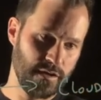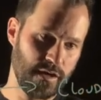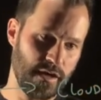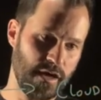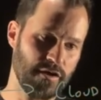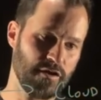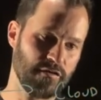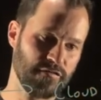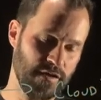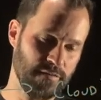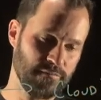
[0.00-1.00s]
And notice
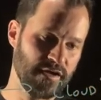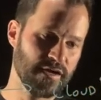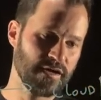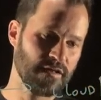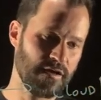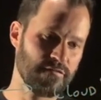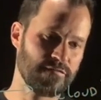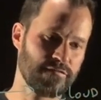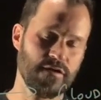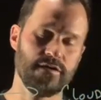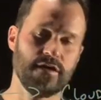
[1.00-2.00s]
I am saying
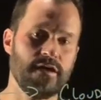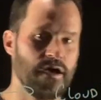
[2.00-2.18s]
CloudFront and not